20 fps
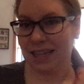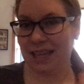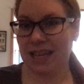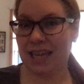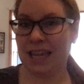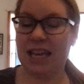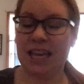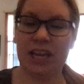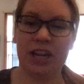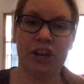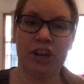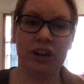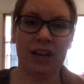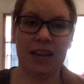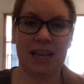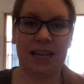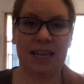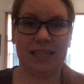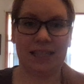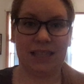Here
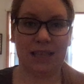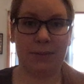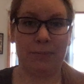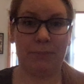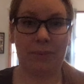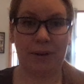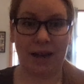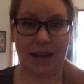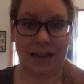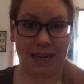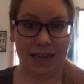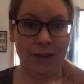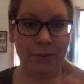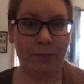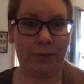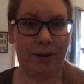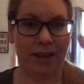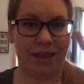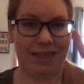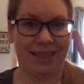is the bunny
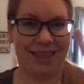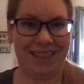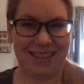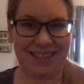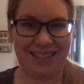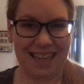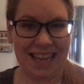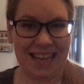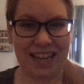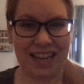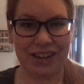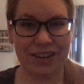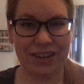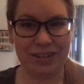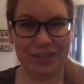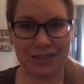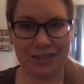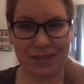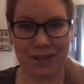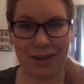with his ear
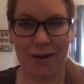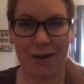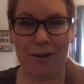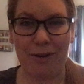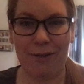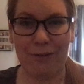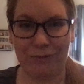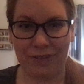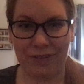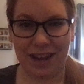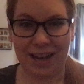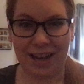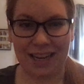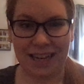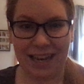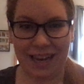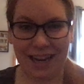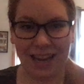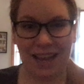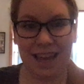so funny.